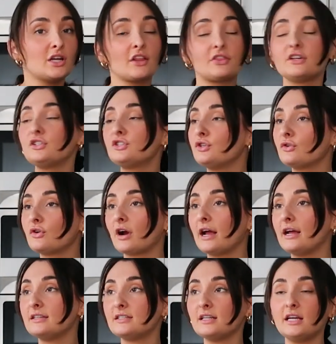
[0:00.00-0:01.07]
Nothing too
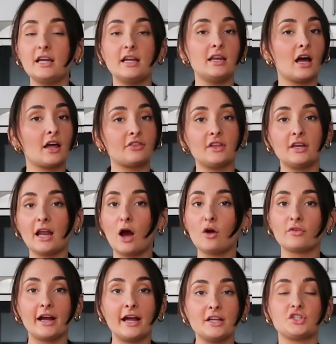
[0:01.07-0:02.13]
crazy, nothing
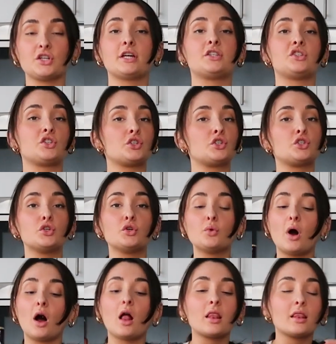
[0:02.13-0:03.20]
outrageous. Just do a